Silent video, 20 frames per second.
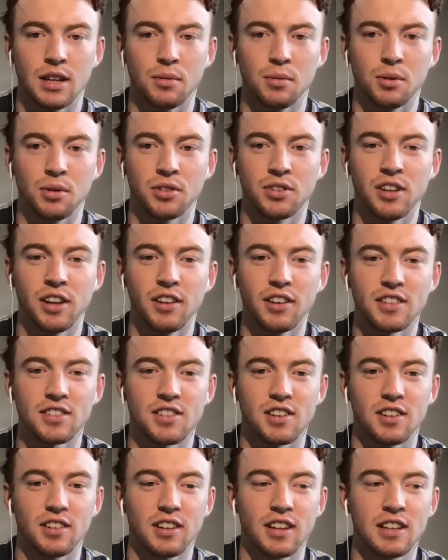Will
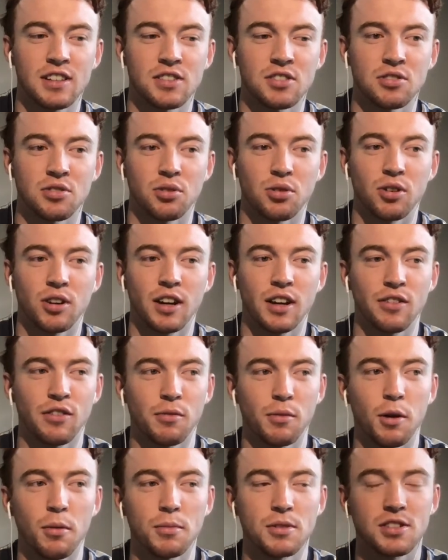Snelling's an elite story.
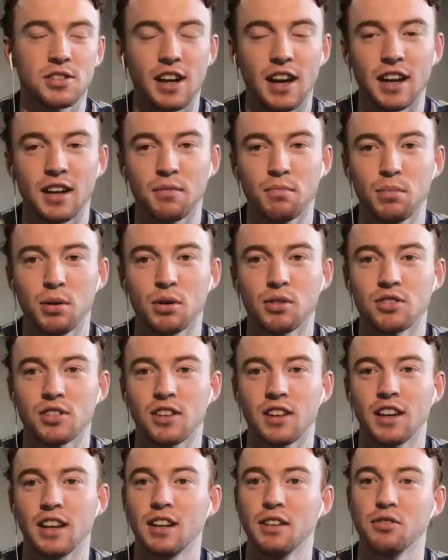If I'm not mistaken,
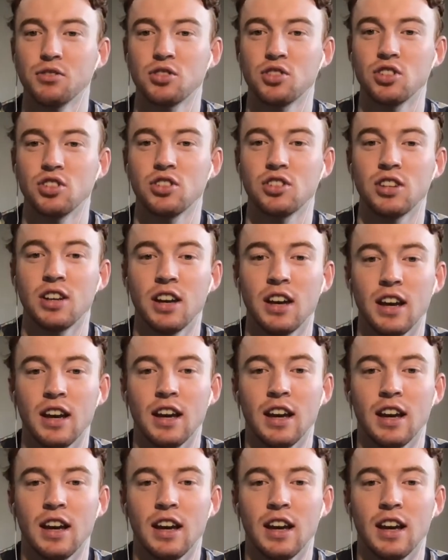Pilch, I think he was just